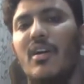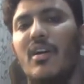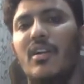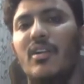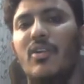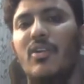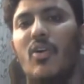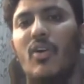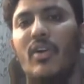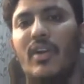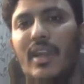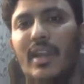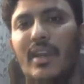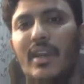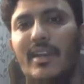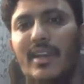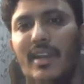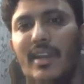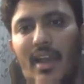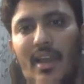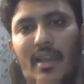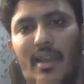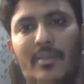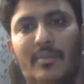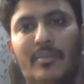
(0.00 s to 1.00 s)
log n
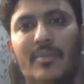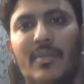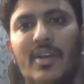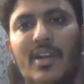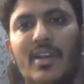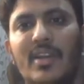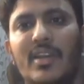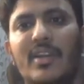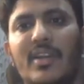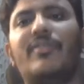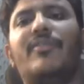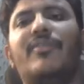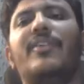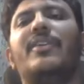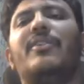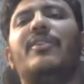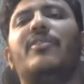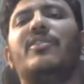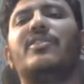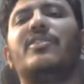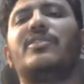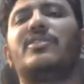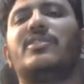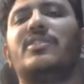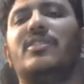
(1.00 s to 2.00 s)
time. If it
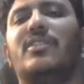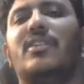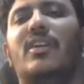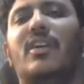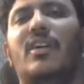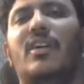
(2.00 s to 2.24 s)
was